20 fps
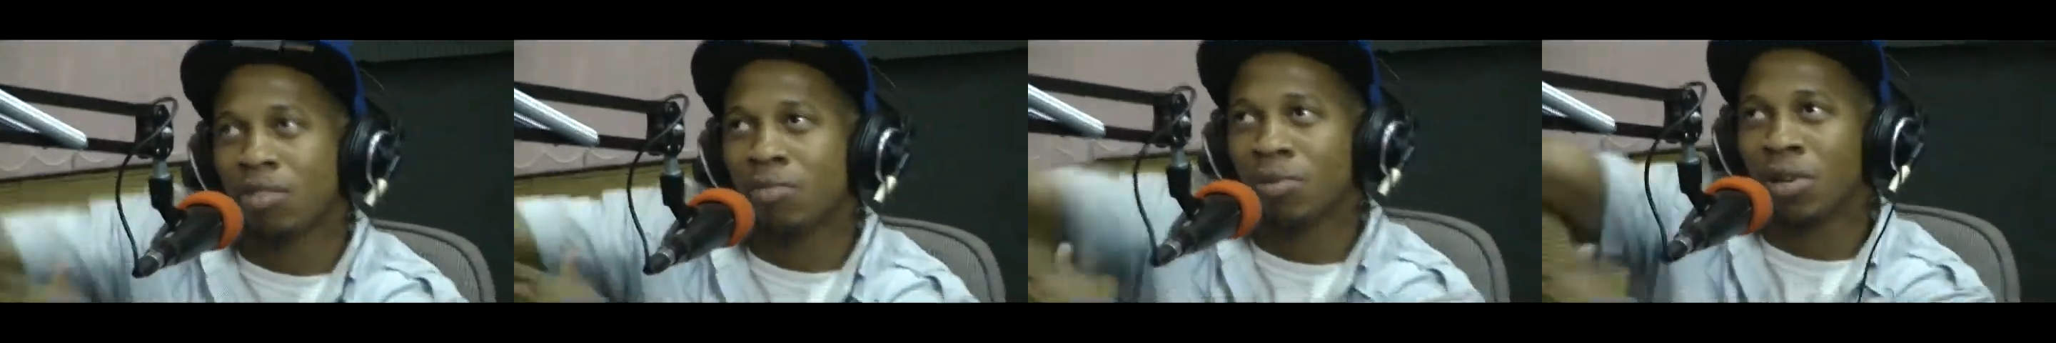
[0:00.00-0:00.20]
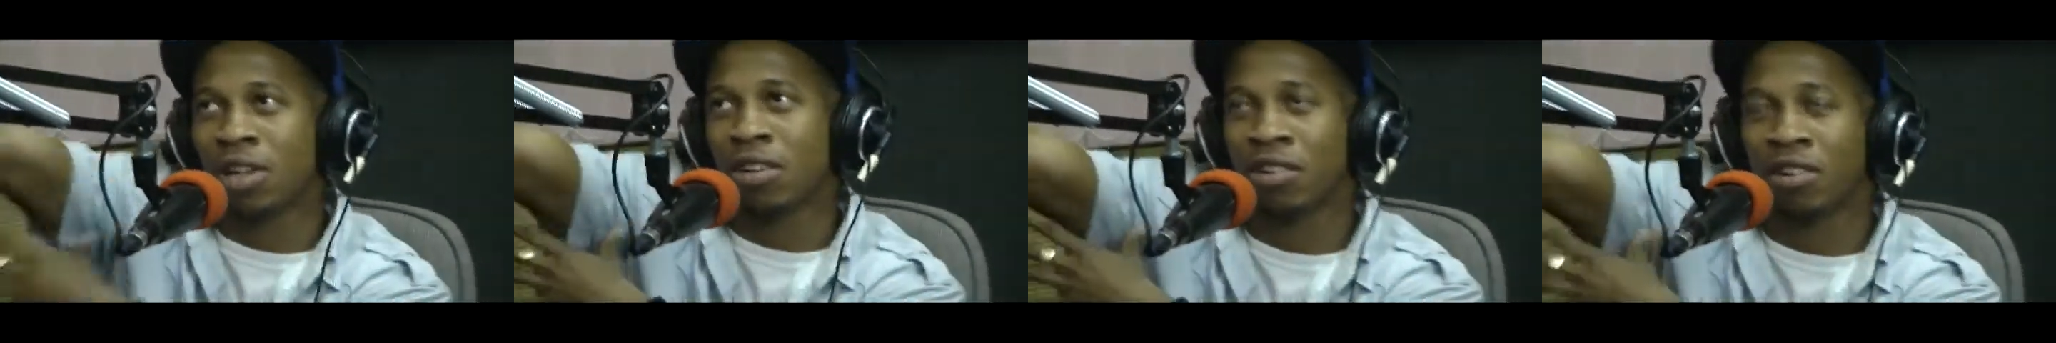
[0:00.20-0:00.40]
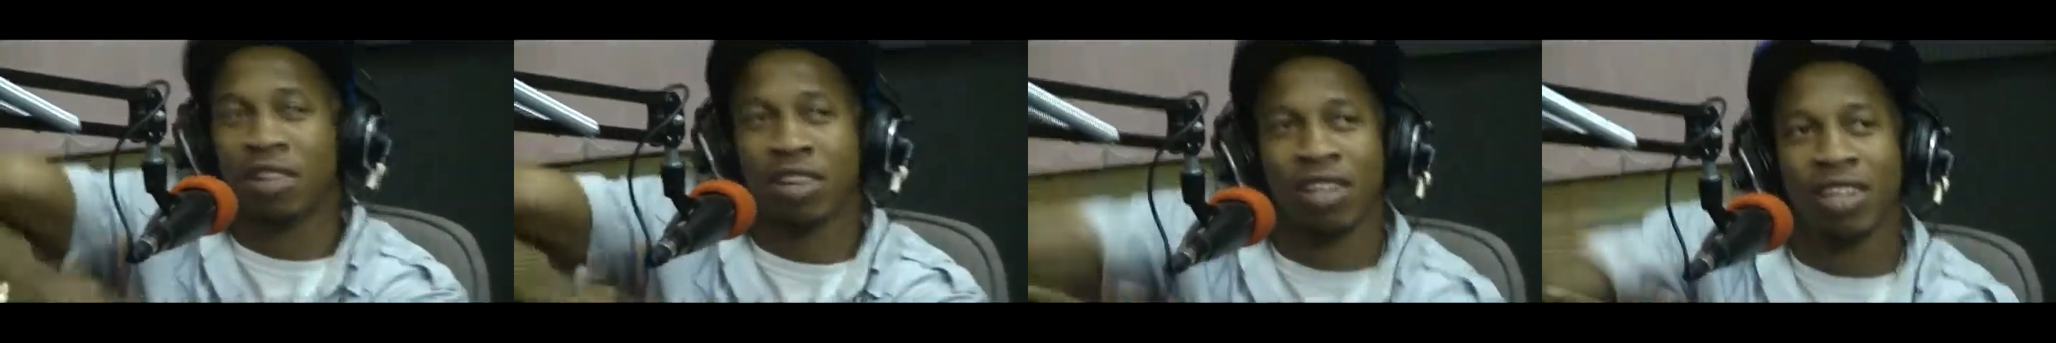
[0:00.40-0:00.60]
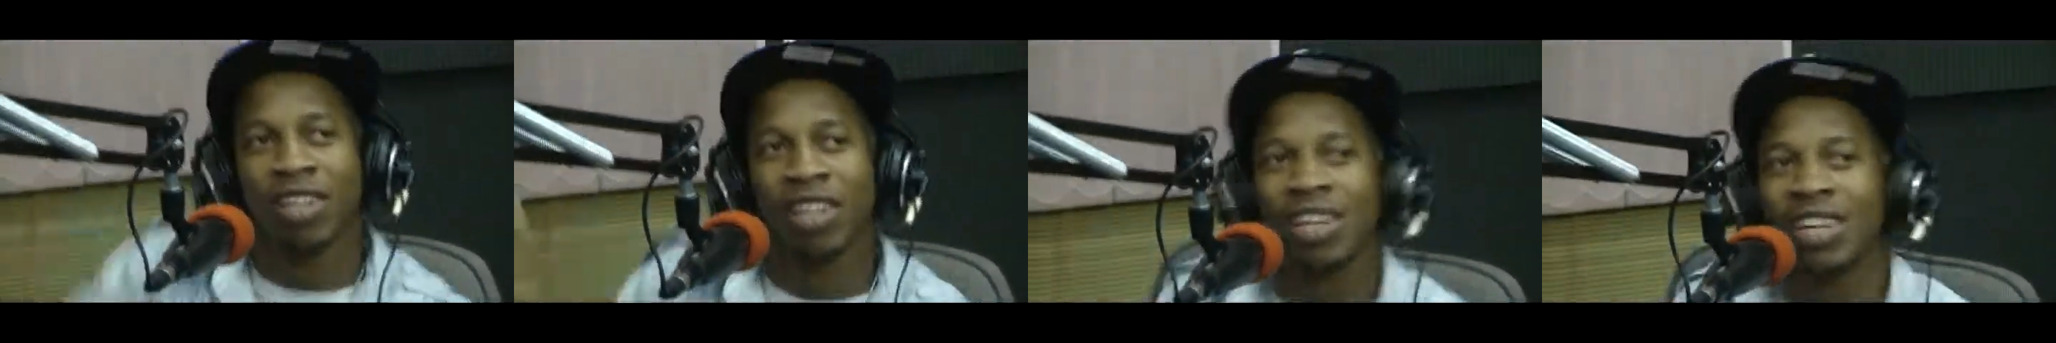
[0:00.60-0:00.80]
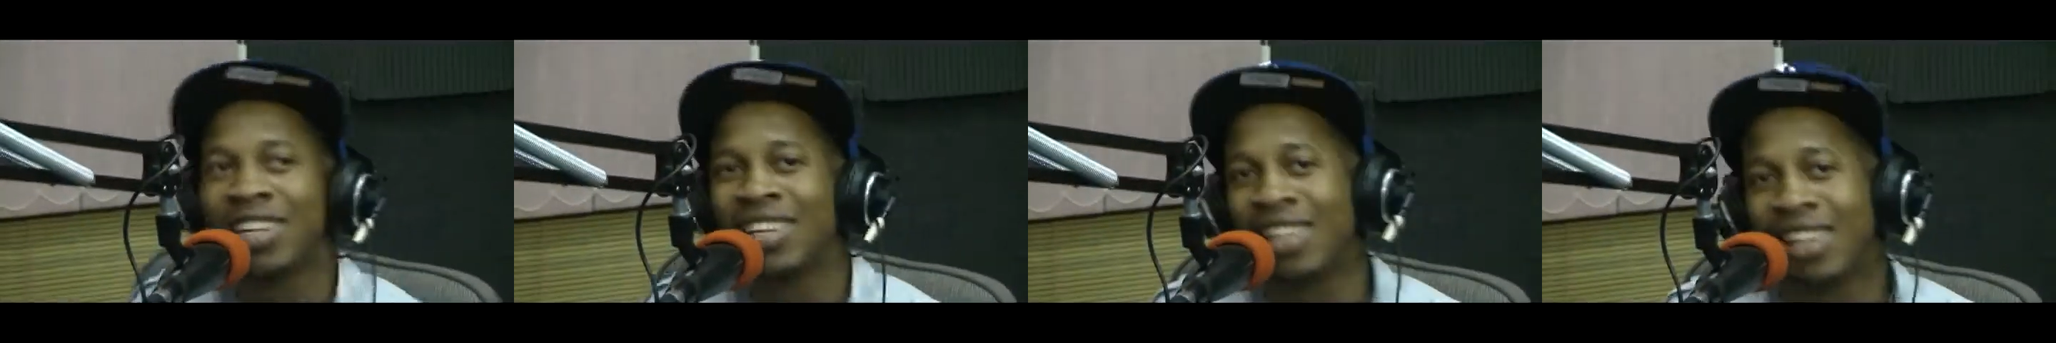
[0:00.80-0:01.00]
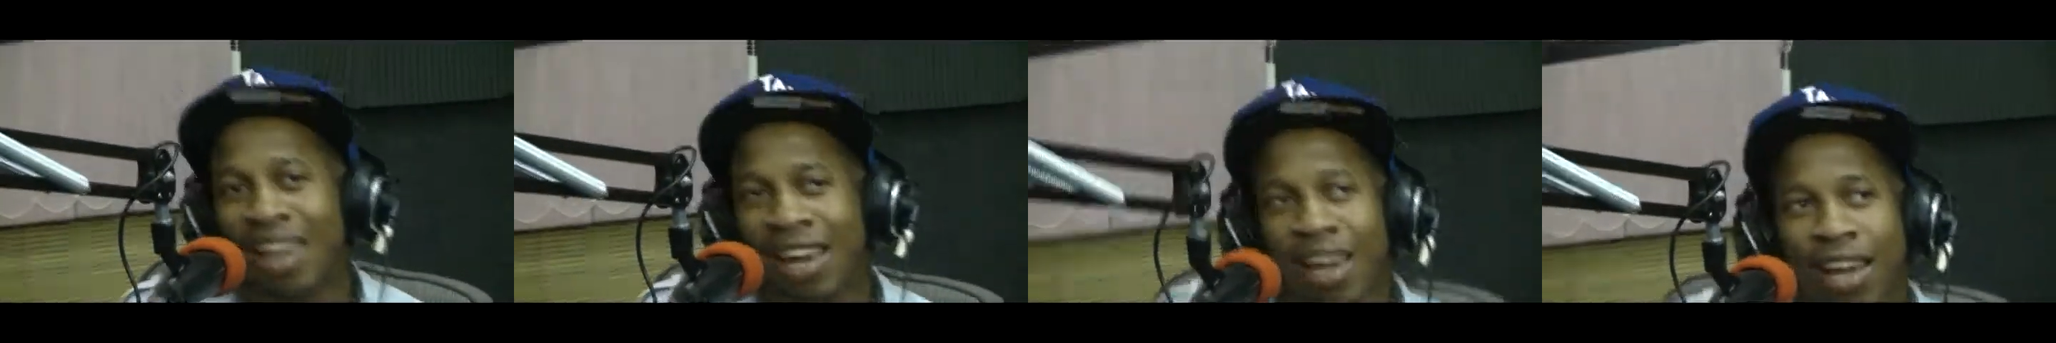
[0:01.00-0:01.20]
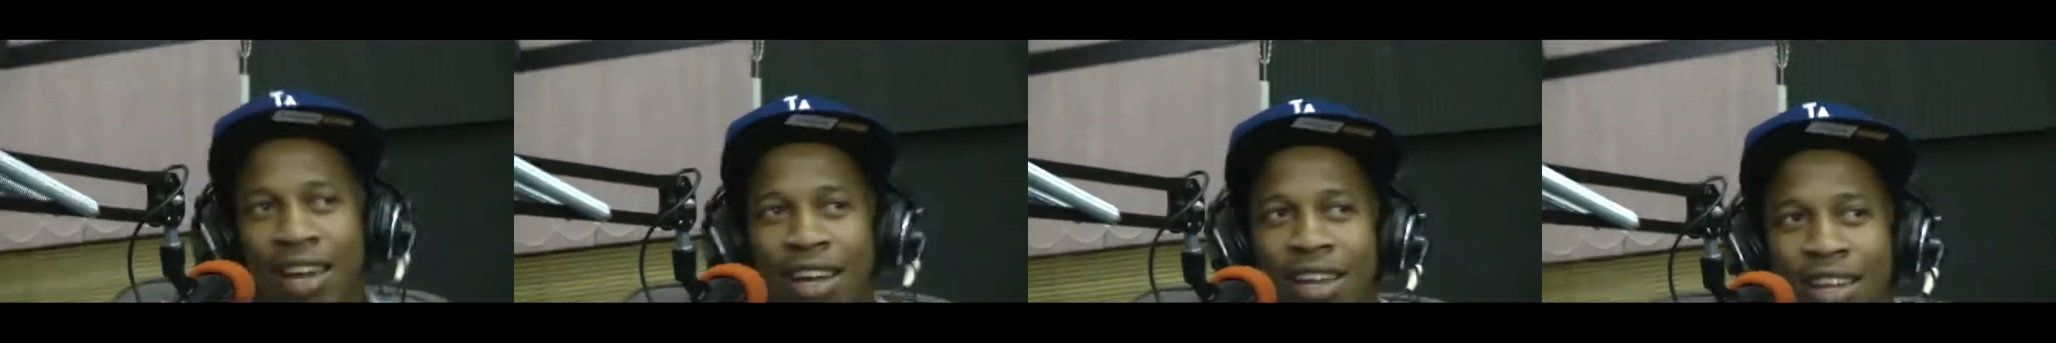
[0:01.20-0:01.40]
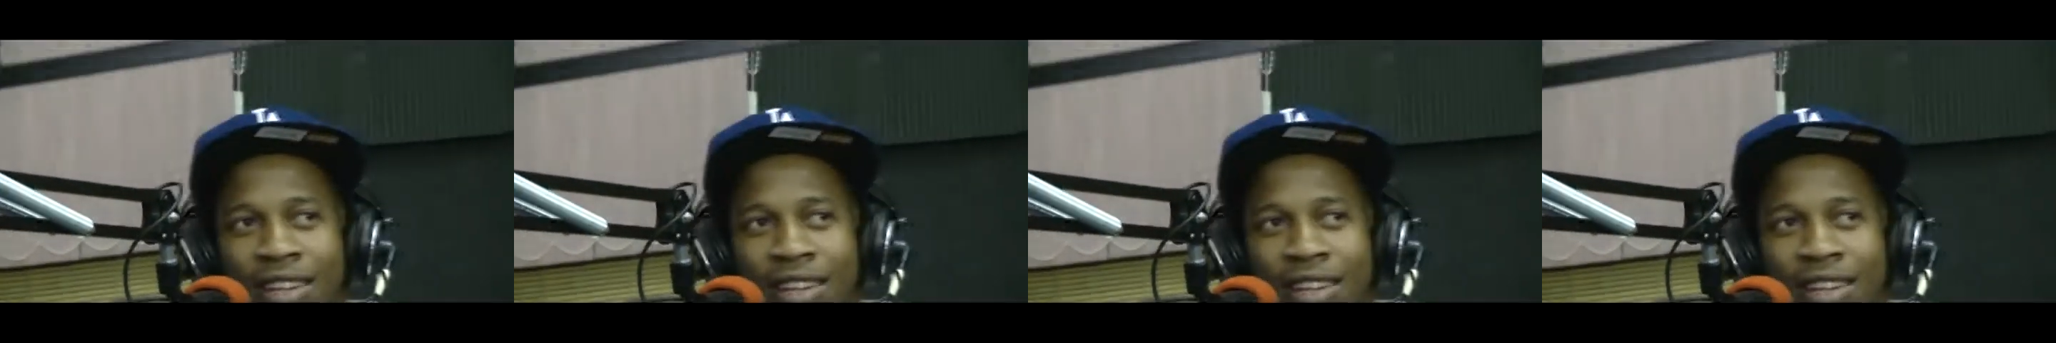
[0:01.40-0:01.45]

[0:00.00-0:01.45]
It's a mix up kind of thing. Yeah,